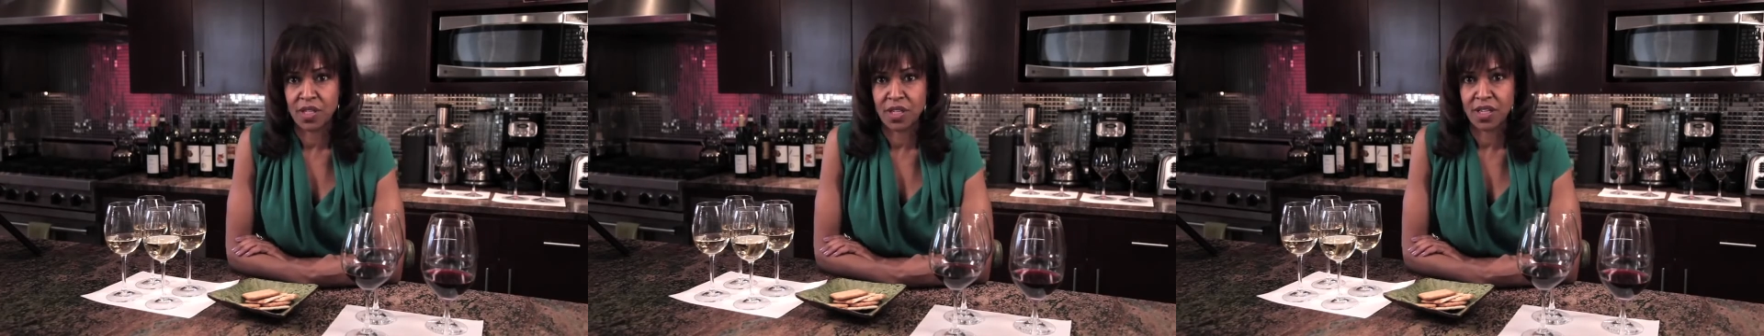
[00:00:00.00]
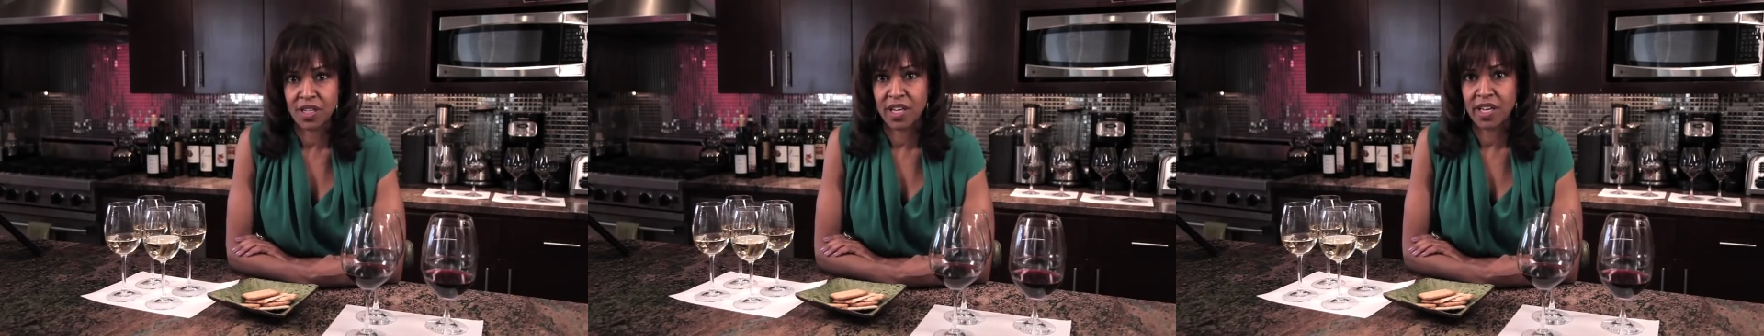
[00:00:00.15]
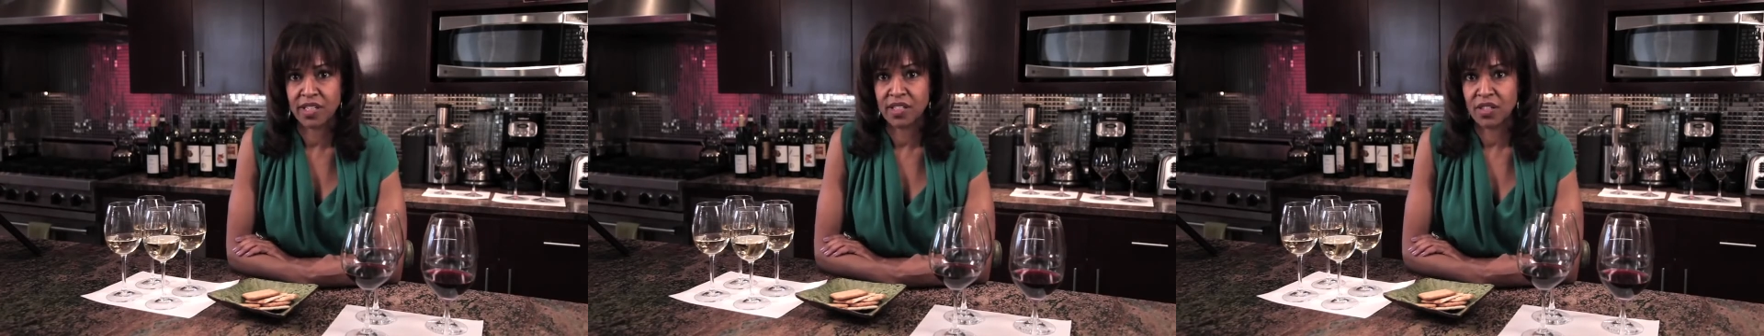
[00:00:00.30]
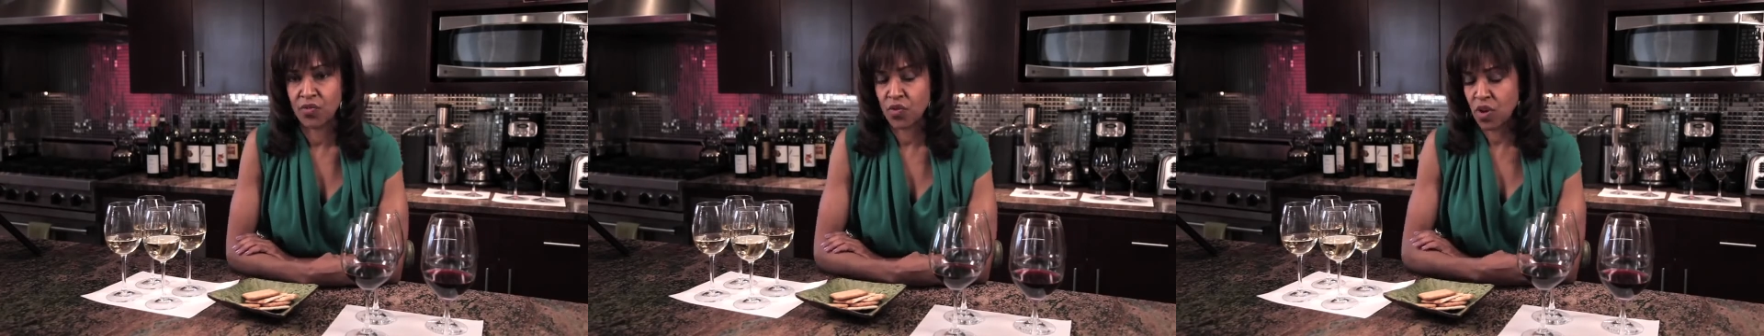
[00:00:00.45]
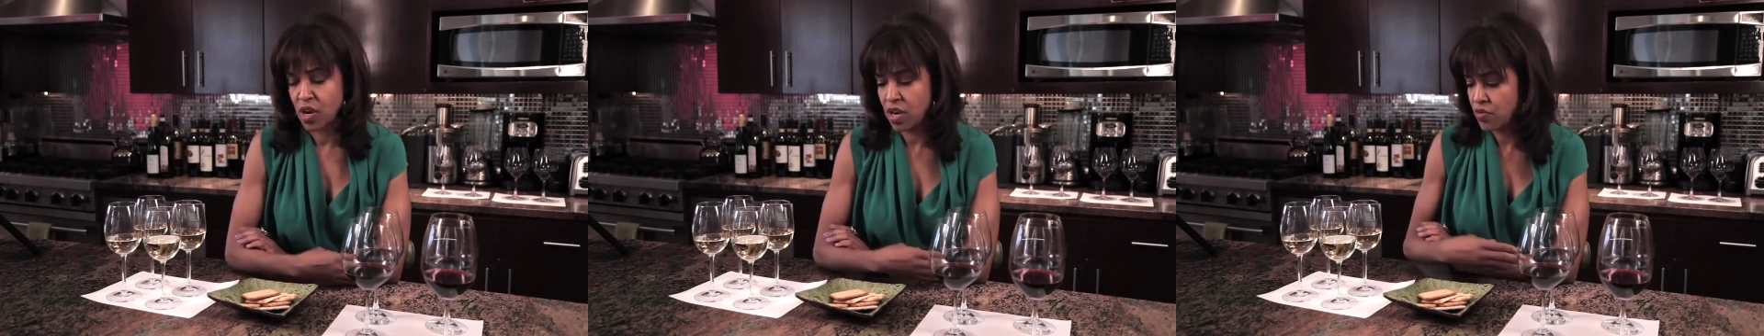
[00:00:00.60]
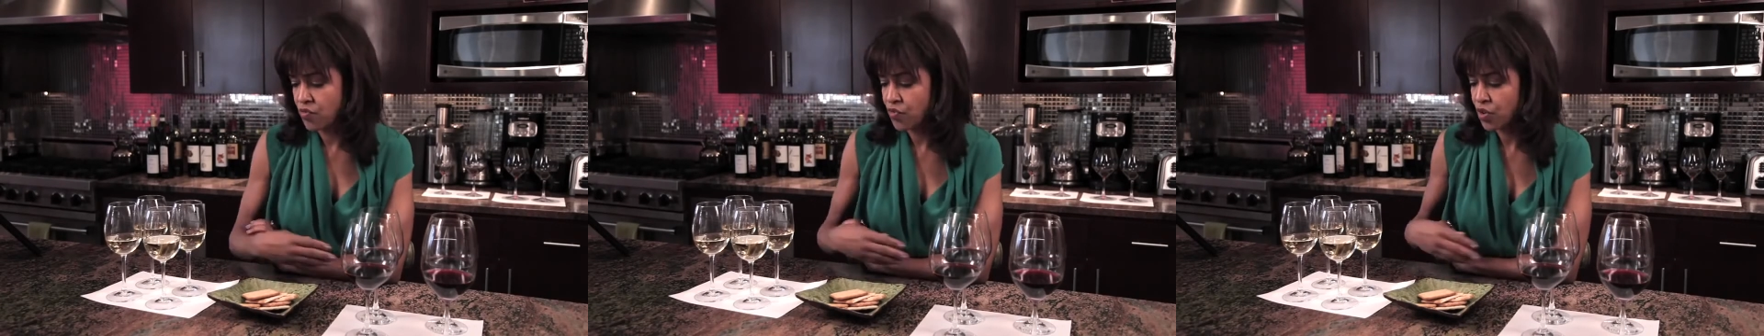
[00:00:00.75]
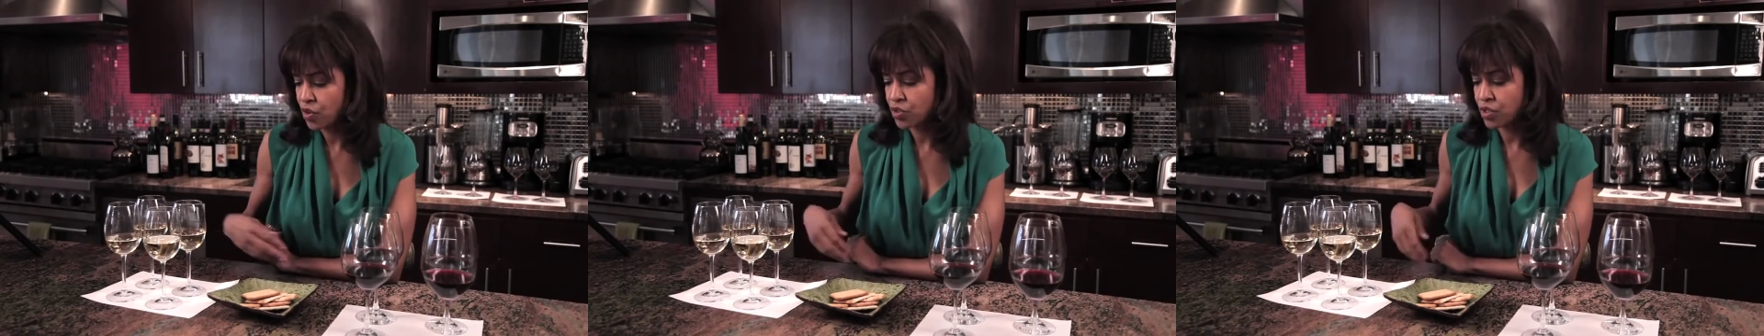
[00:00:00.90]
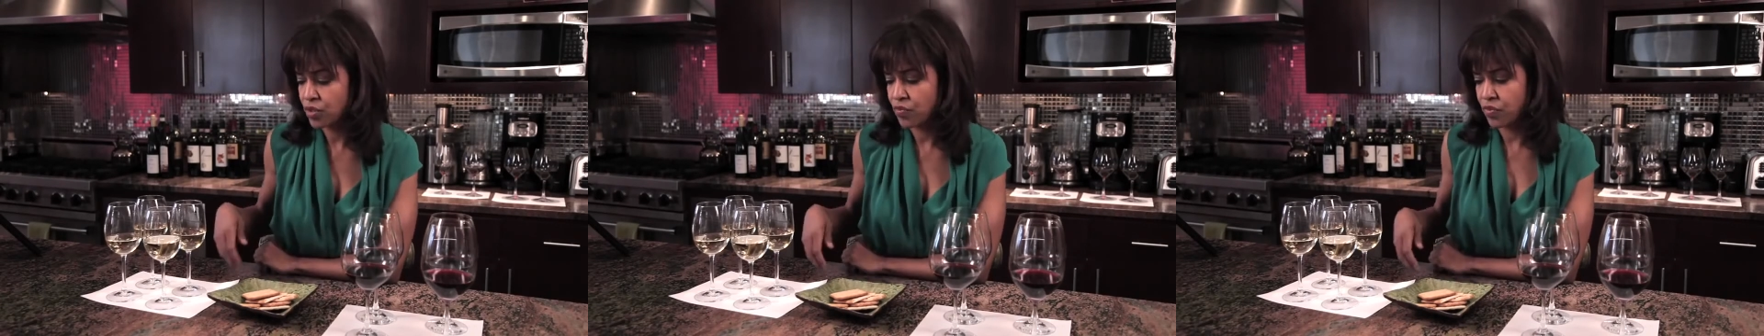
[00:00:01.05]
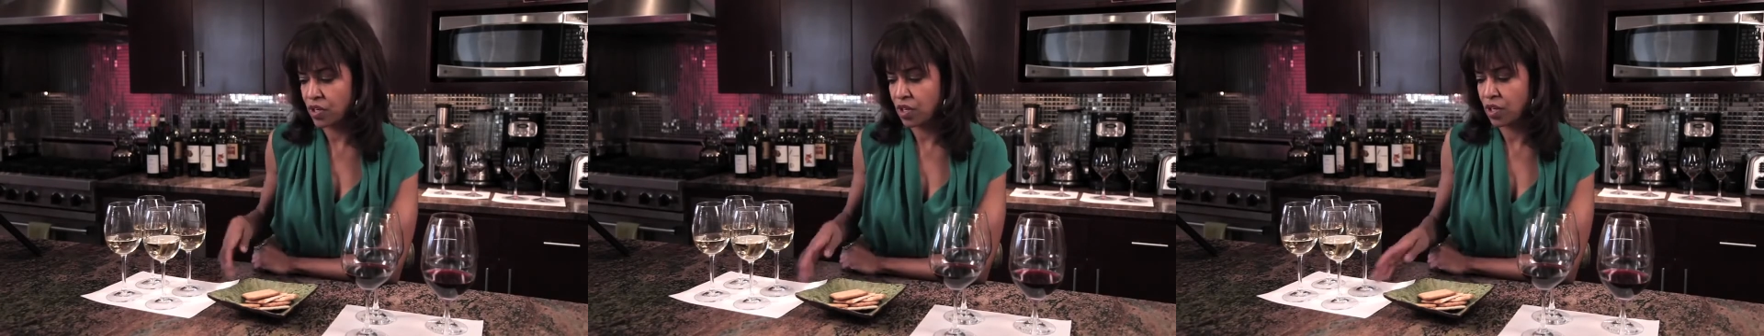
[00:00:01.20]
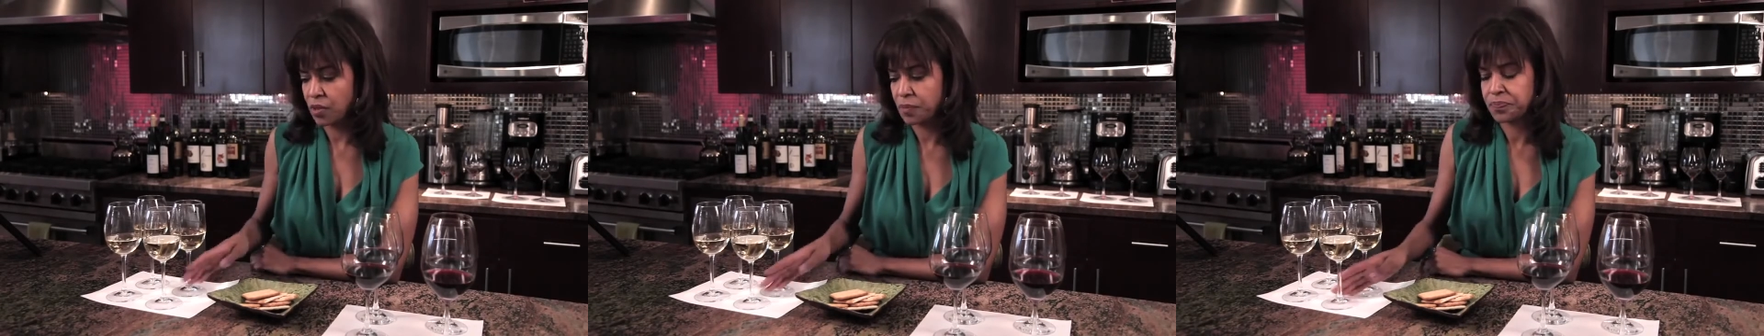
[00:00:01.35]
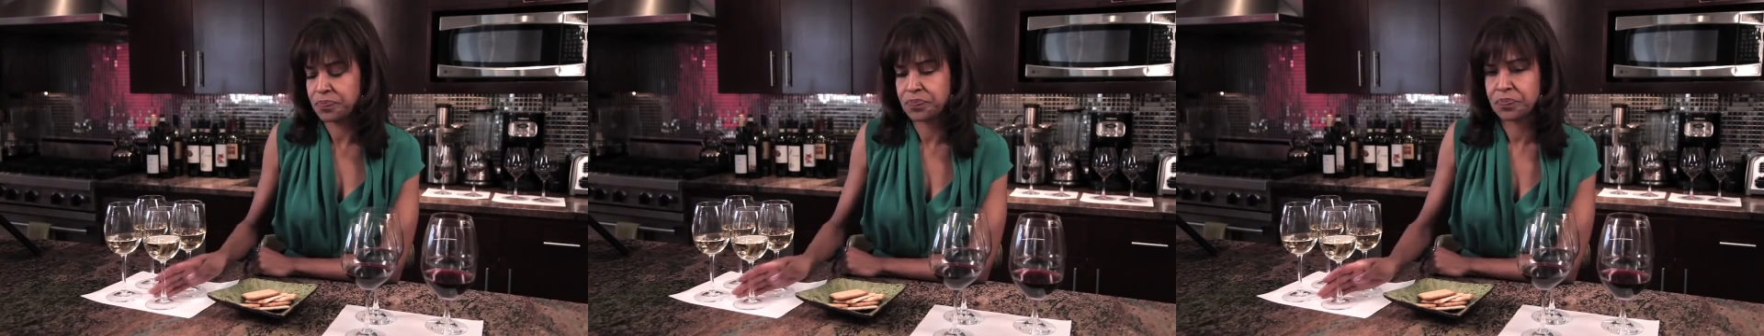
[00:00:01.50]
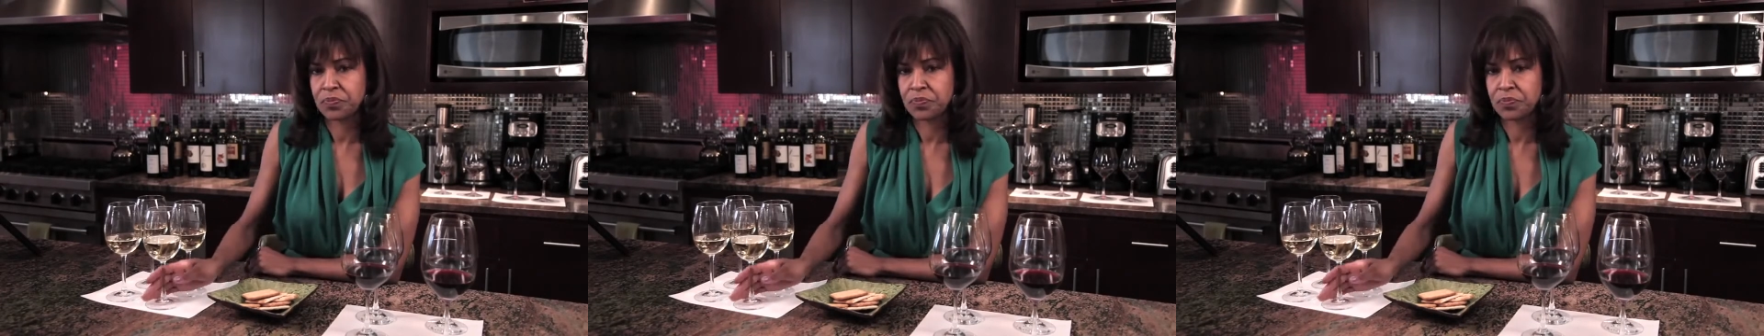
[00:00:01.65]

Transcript: in a glass of wine. First of all,